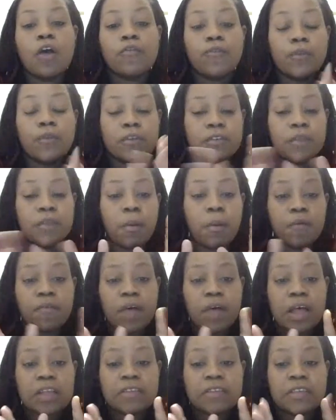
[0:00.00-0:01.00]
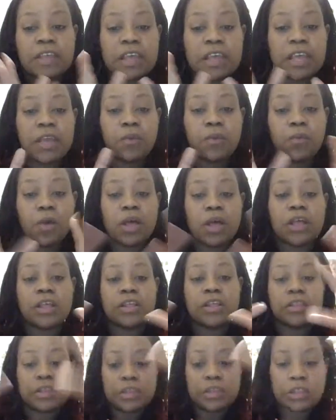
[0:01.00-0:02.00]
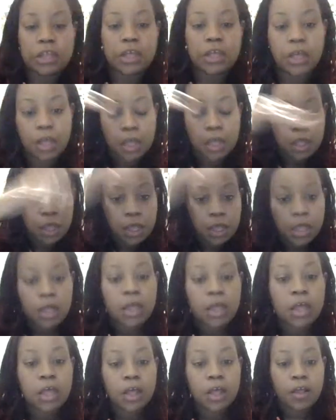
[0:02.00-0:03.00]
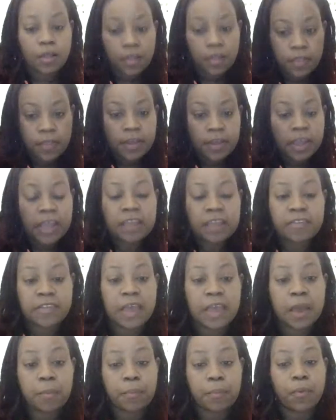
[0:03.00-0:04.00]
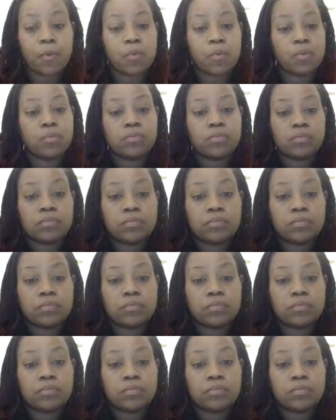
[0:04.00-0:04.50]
For some of us, he was the example.